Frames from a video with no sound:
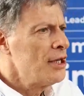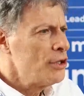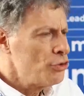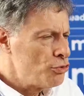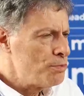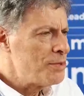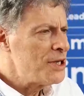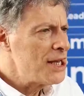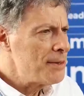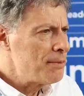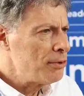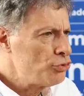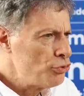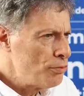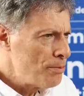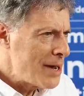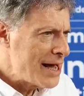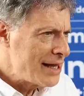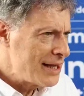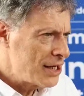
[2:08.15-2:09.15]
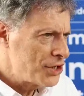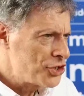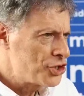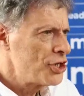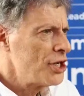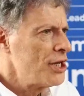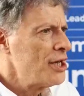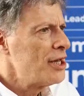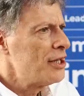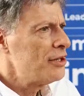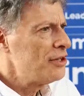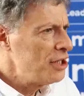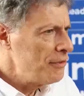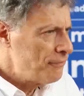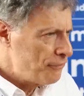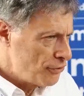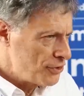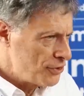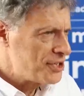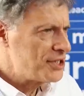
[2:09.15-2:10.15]
to be able to manage
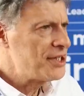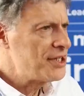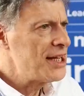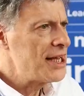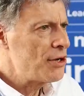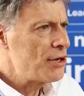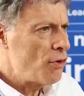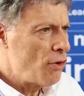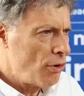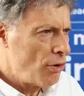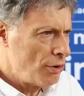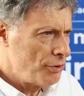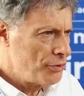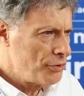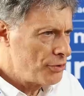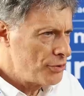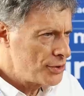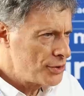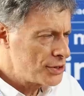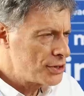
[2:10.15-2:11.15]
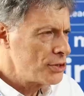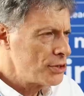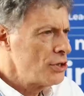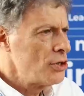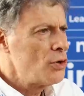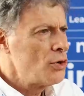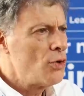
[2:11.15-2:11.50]
different stakeholders